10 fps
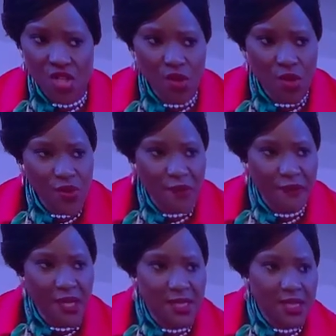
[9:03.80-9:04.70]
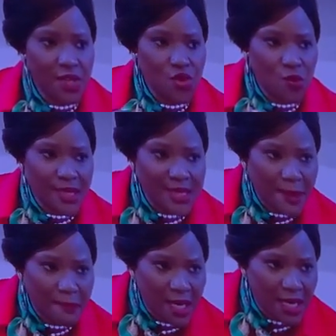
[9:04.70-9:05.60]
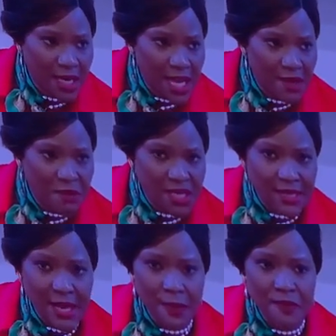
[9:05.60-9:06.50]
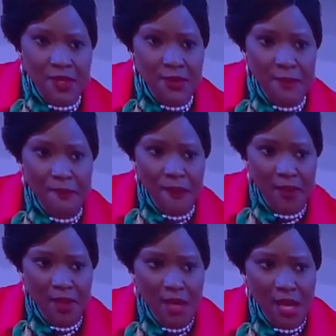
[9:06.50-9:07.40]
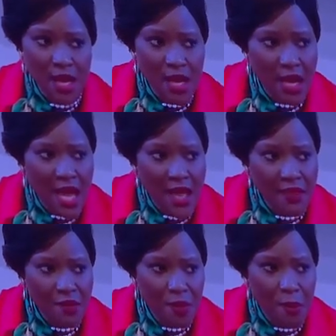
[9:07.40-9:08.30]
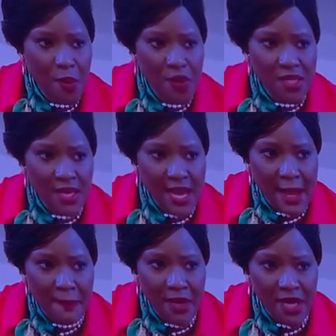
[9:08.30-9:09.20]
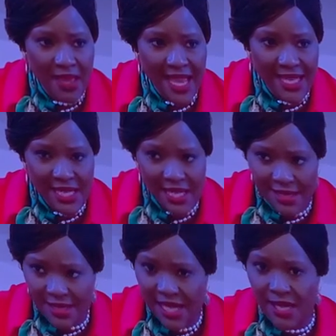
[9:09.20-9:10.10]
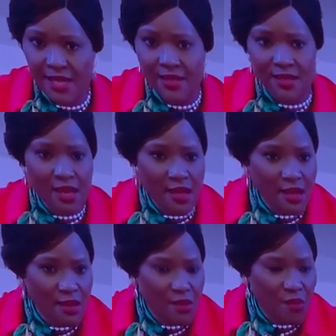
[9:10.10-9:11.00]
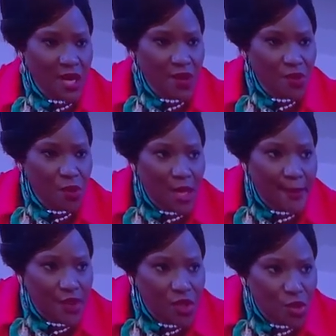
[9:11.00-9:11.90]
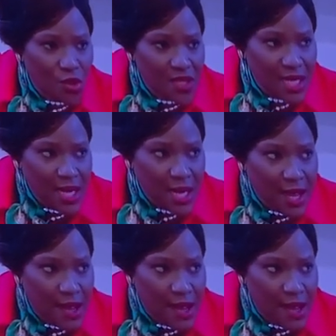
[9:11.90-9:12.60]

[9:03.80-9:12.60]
also feeds into what's happening in NDSAPs, other reports that are happening, the NDCs, what I was talking about in Costa Rica.